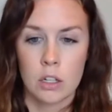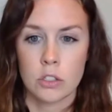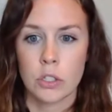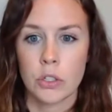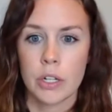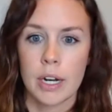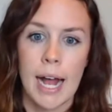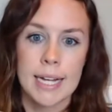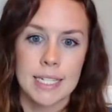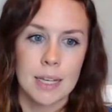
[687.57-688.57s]
So you're going to
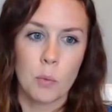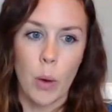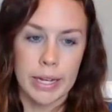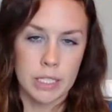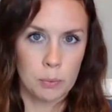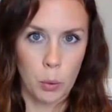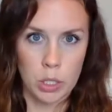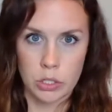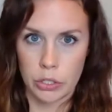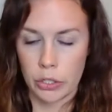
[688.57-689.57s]
ask them why it's
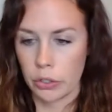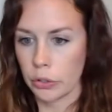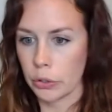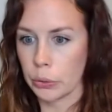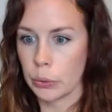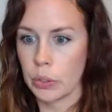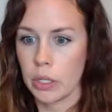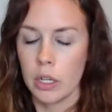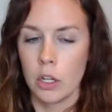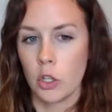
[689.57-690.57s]
important to conclude
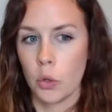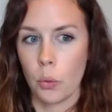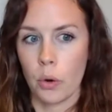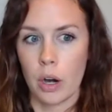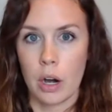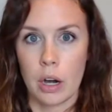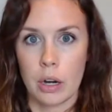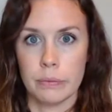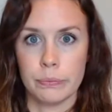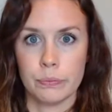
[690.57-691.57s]
your